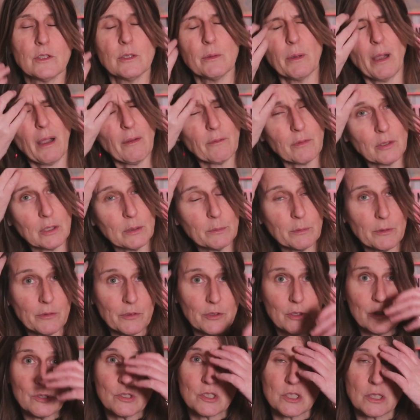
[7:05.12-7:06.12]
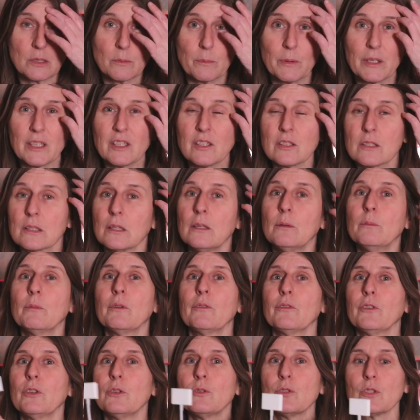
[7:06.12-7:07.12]
you have Luma Fusion, because Luma
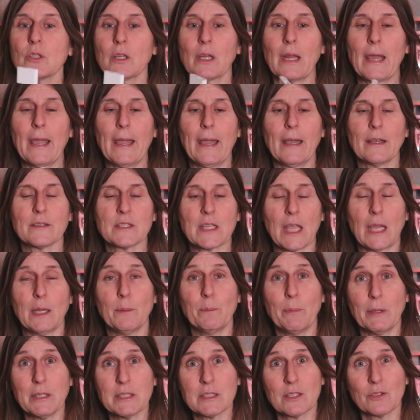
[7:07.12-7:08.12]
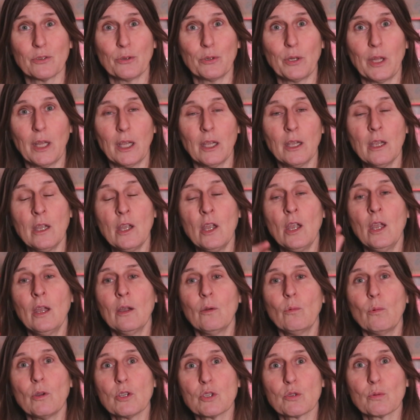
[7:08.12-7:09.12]
Fusion has a button on it
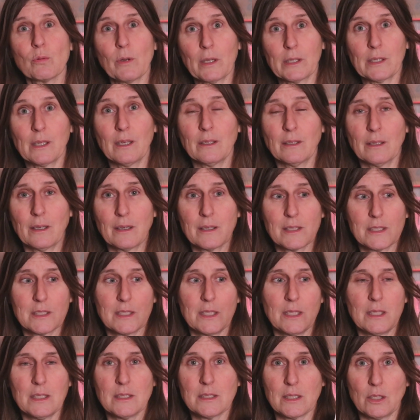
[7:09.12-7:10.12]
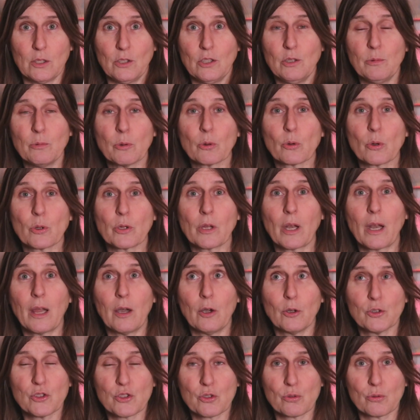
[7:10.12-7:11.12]
which recognizes you are
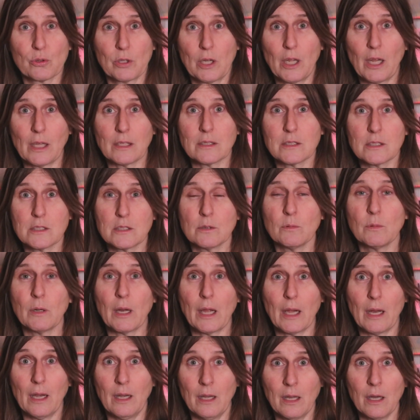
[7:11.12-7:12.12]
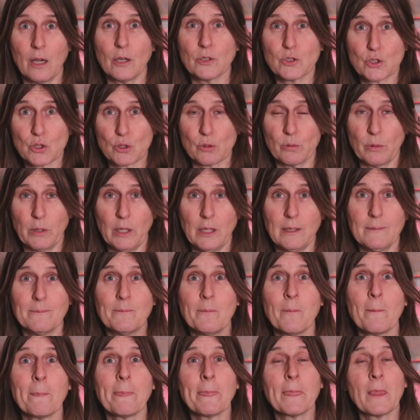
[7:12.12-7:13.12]
on connected to a large screen,
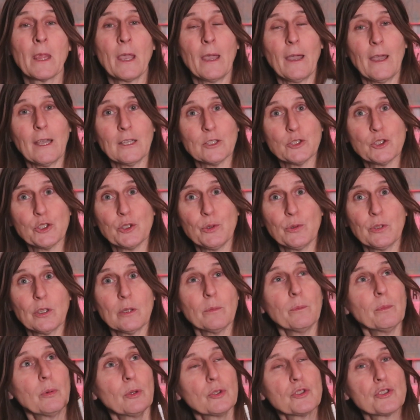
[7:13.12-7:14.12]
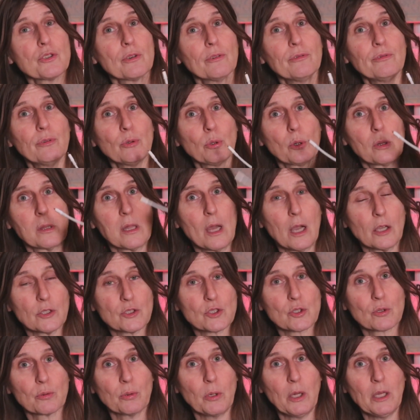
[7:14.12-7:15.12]
and you can put your full
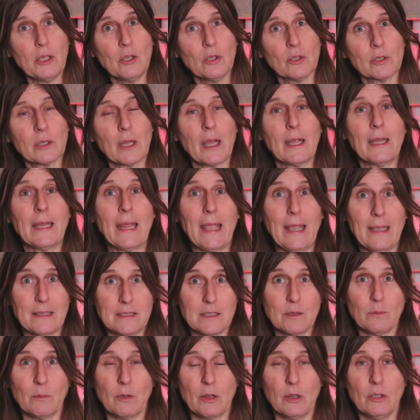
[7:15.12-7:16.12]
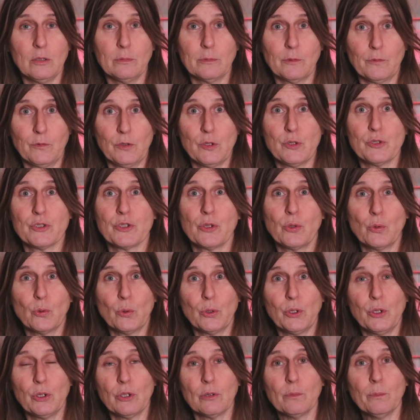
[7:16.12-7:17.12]
large screen on and edit with Luma Fusion,
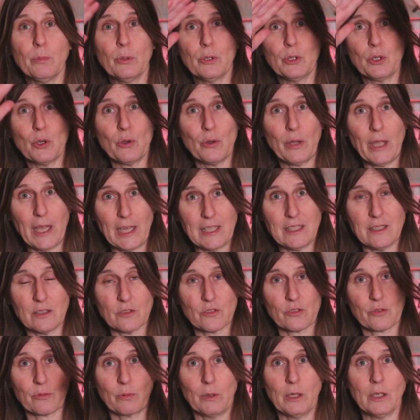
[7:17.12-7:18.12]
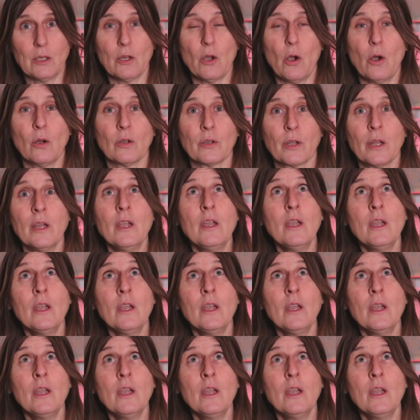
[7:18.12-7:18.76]
or you can put your edit screen on